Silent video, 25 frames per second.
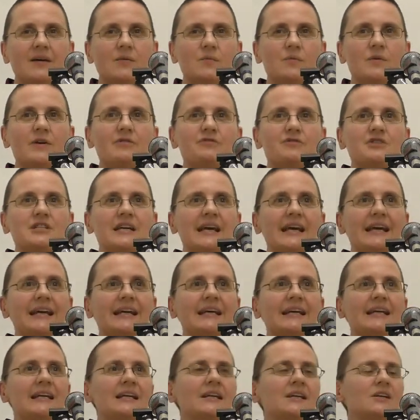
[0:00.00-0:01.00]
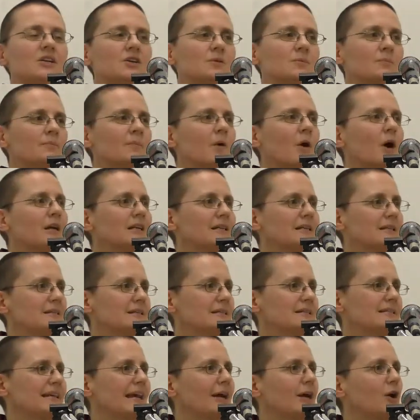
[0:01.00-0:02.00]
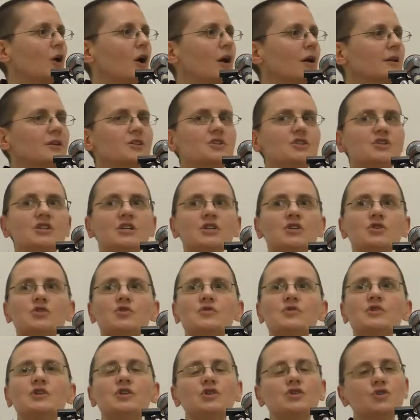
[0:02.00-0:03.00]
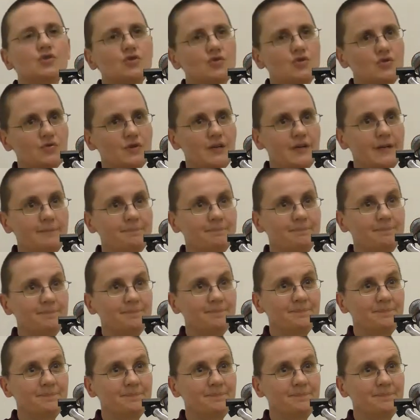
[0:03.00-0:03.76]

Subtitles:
We've taken modern psychology to an extreme.